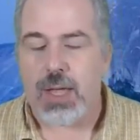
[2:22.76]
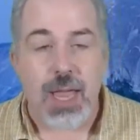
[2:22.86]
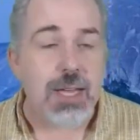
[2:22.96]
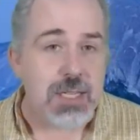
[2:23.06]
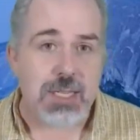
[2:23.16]

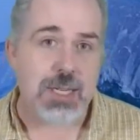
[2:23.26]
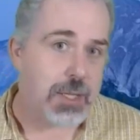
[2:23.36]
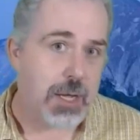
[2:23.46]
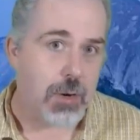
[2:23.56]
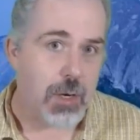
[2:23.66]
Int is a
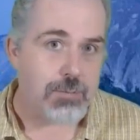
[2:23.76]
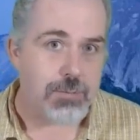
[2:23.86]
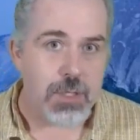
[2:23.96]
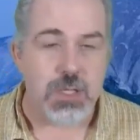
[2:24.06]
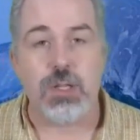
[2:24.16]
literal.
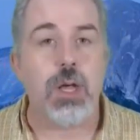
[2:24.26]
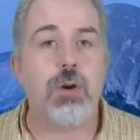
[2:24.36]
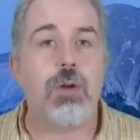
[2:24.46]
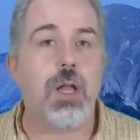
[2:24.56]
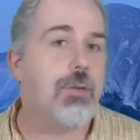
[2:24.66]
It's a
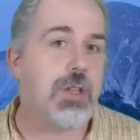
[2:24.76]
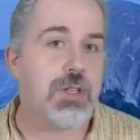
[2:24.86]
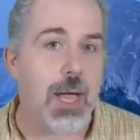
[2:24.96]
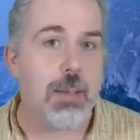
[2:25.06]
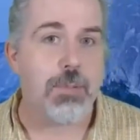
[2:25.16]
literal of the
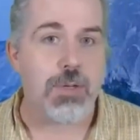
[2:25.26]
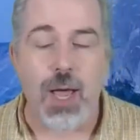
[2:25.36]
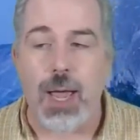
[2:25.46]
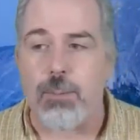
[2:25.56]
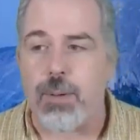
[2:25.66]
type
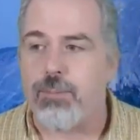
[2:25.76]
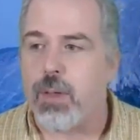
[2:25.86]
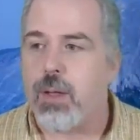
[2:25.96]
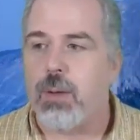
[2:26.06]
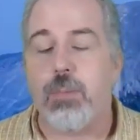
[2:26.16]
type.
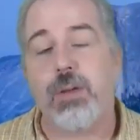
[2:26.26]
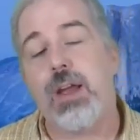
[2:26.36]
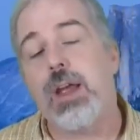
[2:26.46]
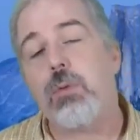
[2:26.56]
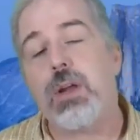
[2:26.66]
But if
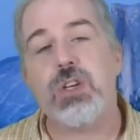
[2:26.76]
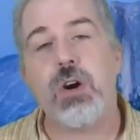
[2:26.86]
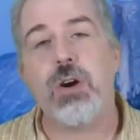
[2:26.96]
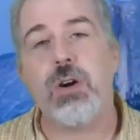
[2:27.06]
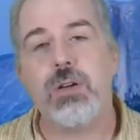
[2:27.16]
I hit
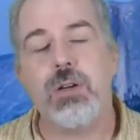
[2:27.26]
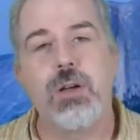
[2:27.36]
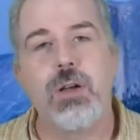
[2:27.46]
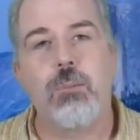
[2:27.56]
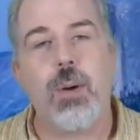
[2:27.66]
return,
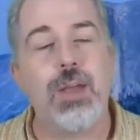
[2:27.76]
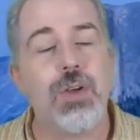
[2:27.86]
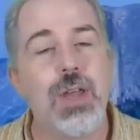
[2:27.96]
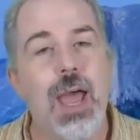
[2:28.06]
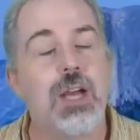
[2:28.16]

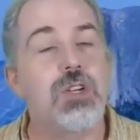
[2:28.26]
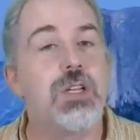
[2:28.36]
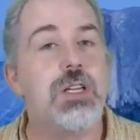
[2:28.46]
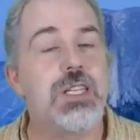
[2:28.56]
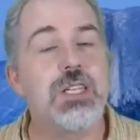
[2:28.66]
Python
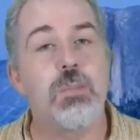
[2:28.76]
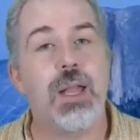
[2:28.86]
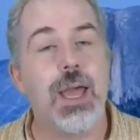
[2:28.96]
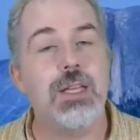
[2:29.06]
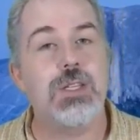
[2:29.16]
actually
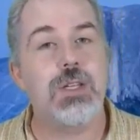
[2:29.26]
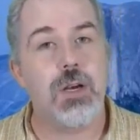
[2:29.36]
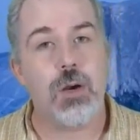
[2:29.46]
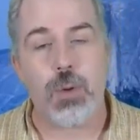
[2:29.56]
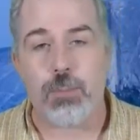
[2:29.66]
displays
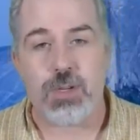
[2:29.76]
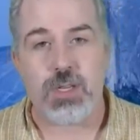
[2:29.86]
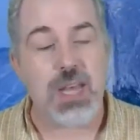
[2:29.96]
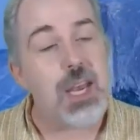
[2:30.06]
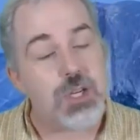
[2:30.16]
a
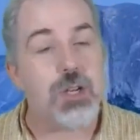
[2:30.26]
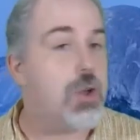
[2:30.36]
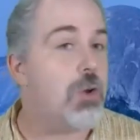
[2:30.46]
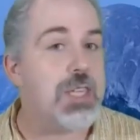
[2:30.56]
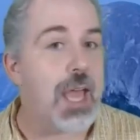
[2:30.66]
representation.
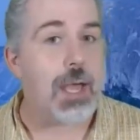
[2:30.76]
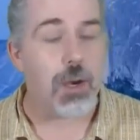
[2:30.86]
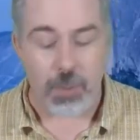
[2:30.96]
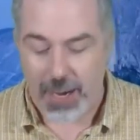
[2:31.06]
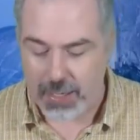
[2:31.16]
Notice the
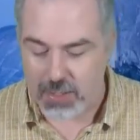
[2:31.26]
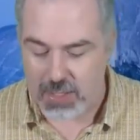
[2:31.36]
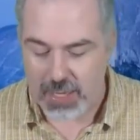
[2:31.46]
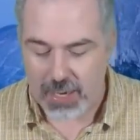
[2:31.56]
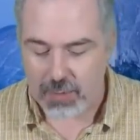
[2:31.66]
angle brackets
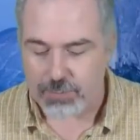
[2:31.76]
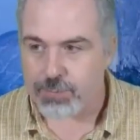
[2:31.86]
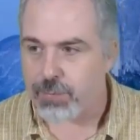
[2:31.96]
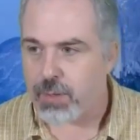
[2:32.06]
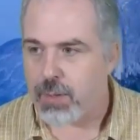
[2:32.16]
there.
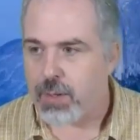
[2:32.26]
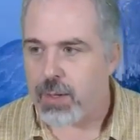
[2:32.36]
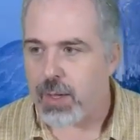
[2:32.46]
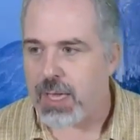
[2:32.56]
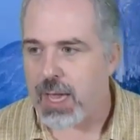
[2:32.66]

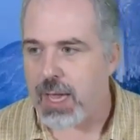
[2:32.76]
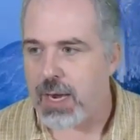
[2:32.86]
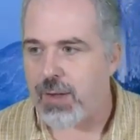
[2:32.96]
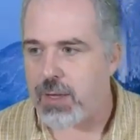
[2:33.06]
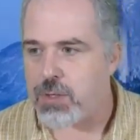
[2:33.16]
Again,
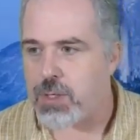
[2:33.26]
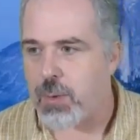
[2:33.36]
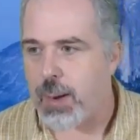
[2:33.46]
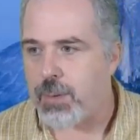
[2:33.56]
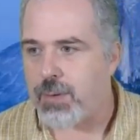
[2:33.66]
if I use the
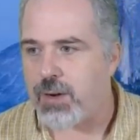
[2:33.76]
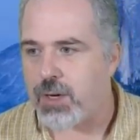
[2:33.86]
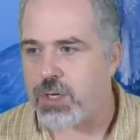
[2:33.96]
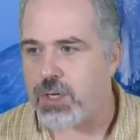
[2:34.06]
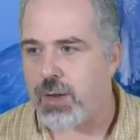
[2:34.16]
repr
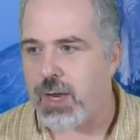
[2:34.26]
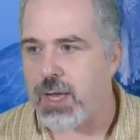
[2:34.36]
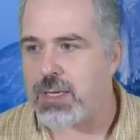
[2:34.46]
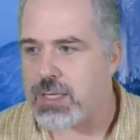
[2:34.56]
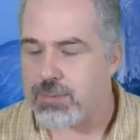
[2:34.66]
function on
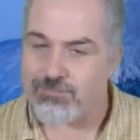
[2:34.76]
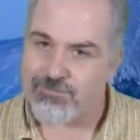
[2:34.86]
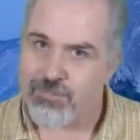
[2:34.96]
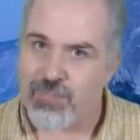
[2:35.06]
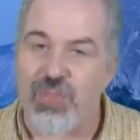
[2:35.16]
int,
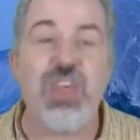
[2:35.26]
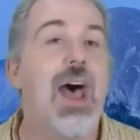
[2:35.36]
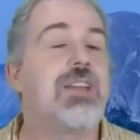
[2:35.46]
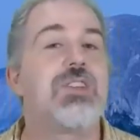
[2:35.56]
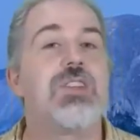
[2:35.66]

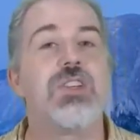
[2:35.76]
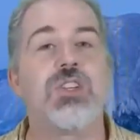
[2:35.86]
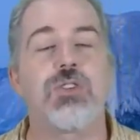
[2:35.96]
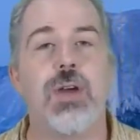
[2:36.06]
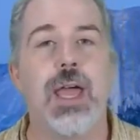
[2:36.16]
that's the
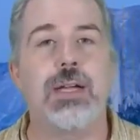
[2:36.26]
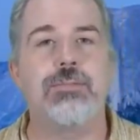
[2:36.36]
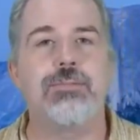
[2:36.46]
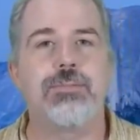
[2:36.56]
string.